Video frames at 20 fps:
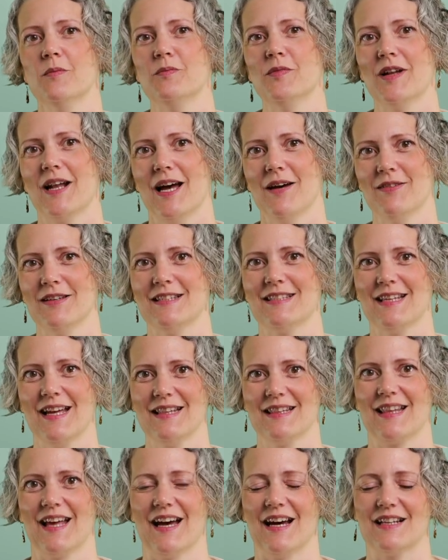But having
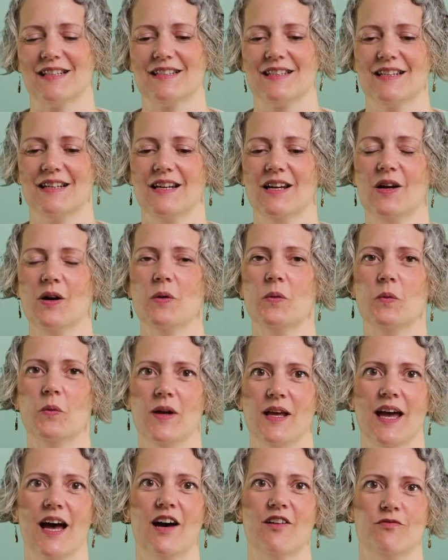said that,
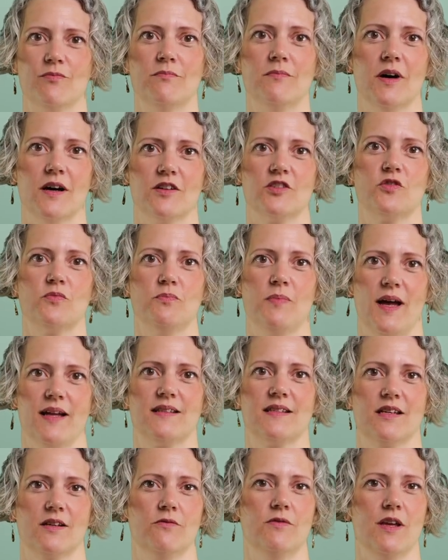we have much
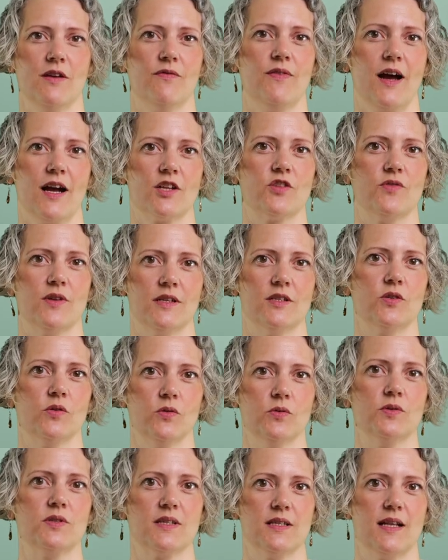better refactoring
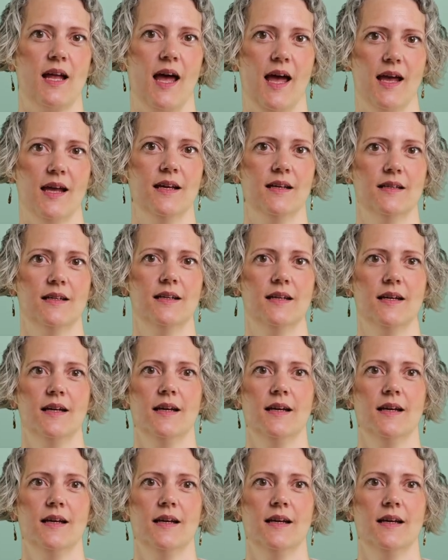tools today,